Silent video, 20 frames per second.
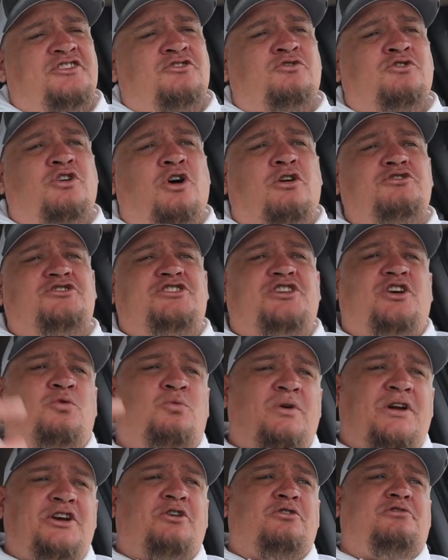You'll go to
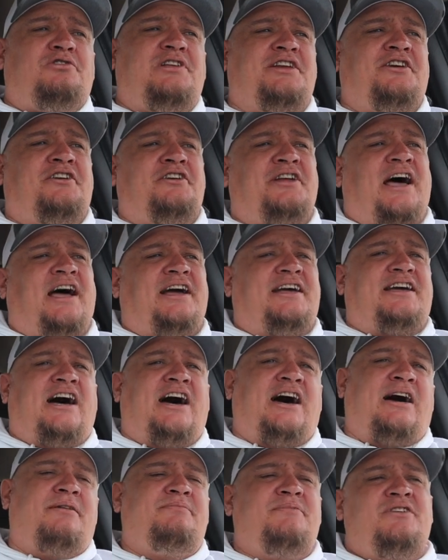window cleaner dot
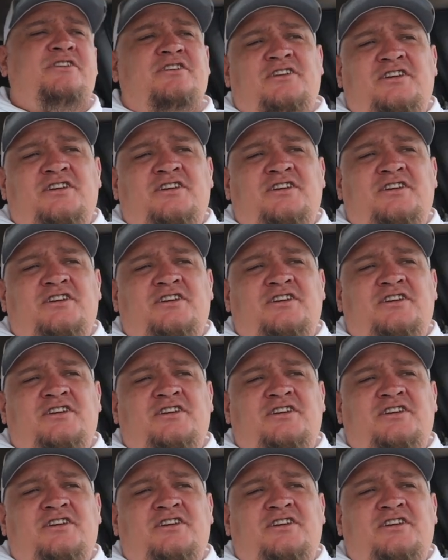com,